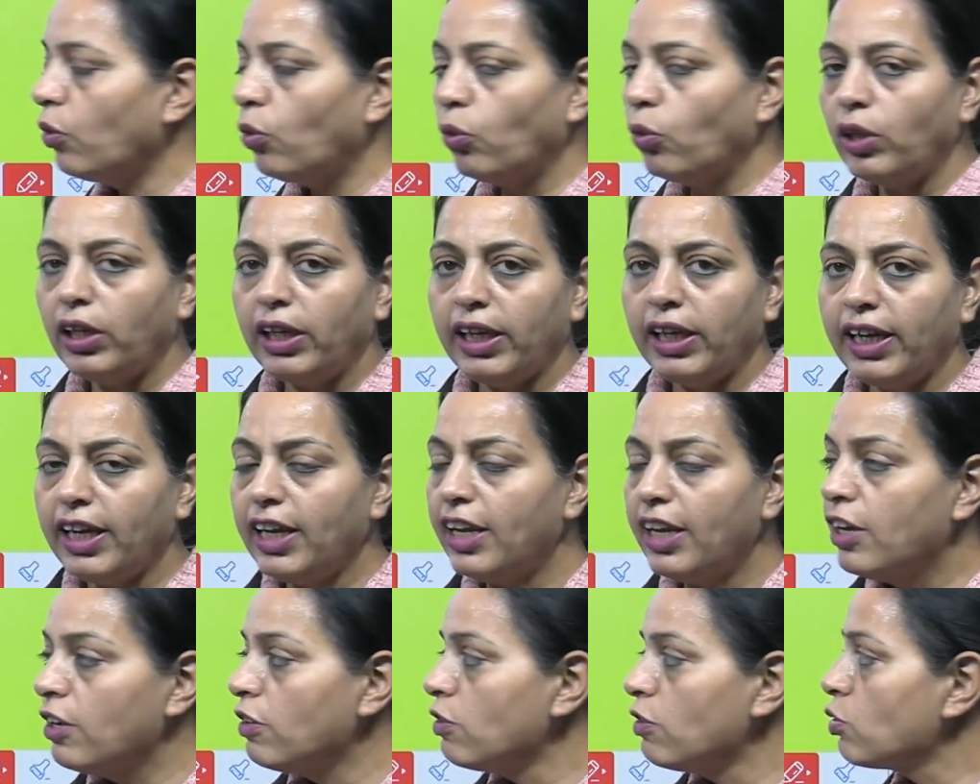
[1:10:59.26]

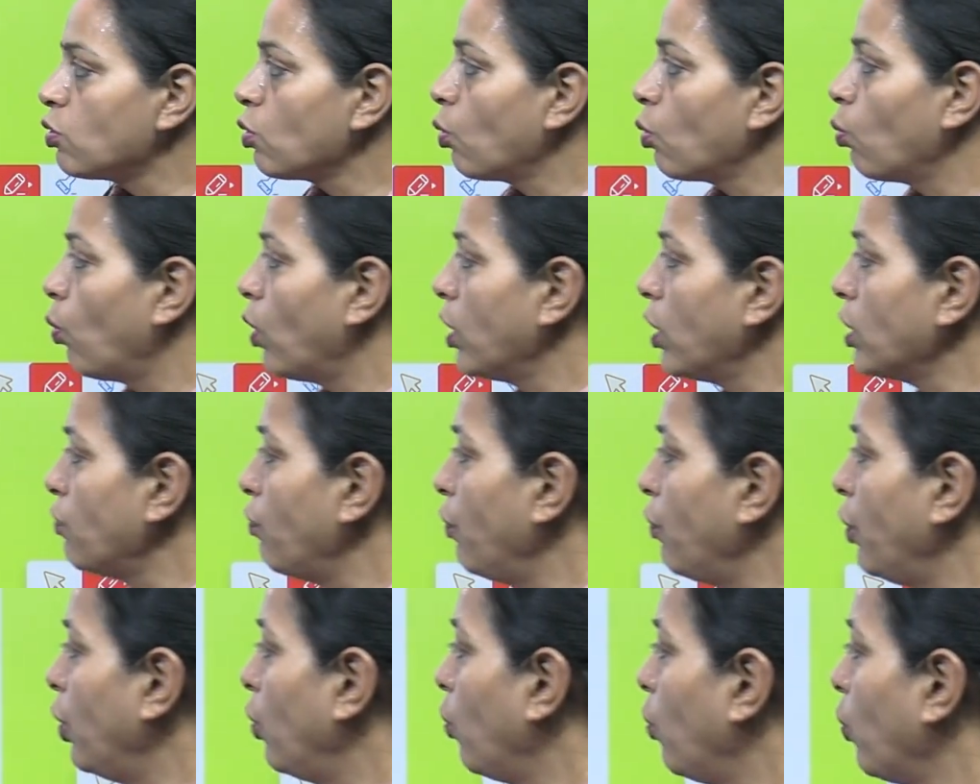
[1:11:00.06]
only. So what
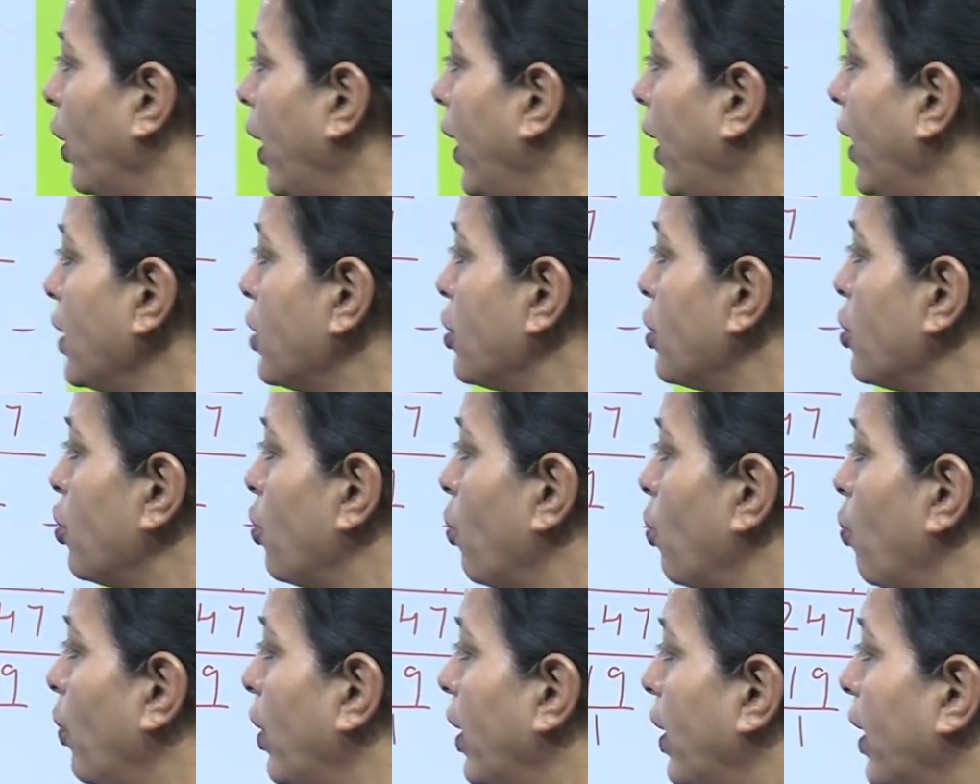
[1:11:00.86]
will you get?
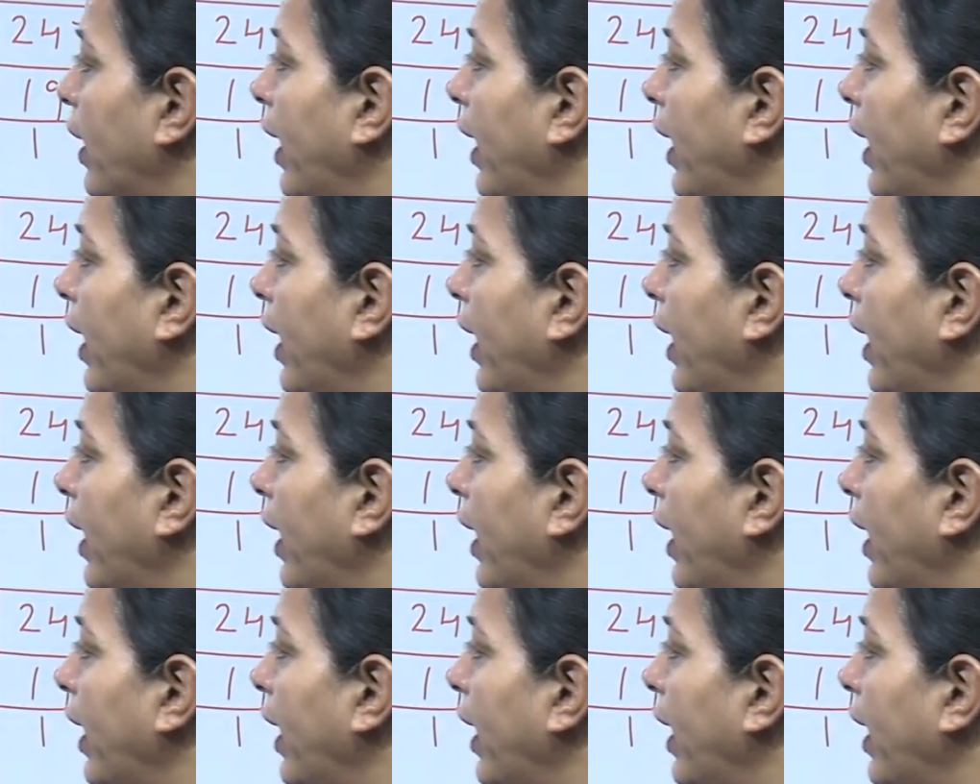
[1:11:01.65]
You will